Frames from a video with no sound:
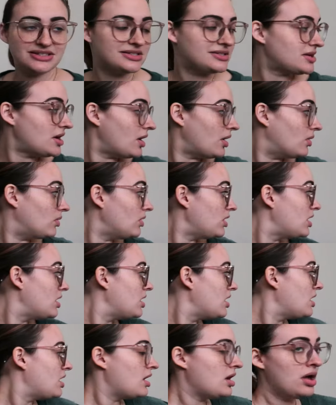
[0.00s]
So
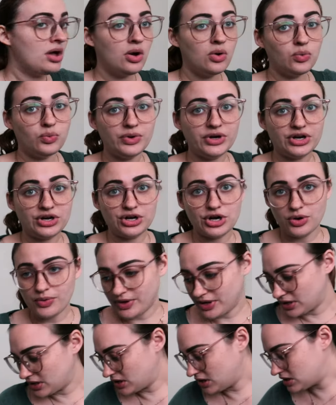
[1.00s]
we are
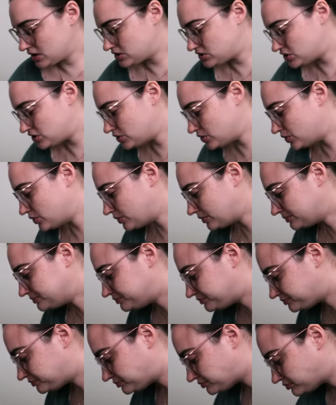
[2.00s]
going to
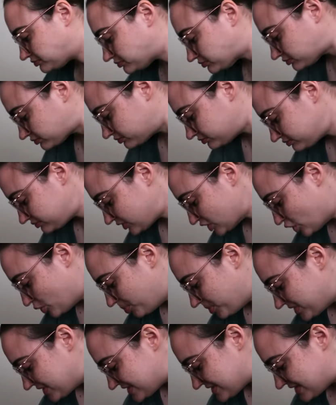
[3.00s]

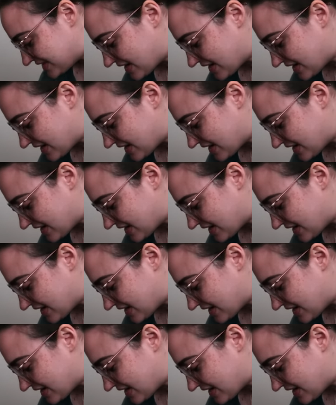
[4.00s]
open it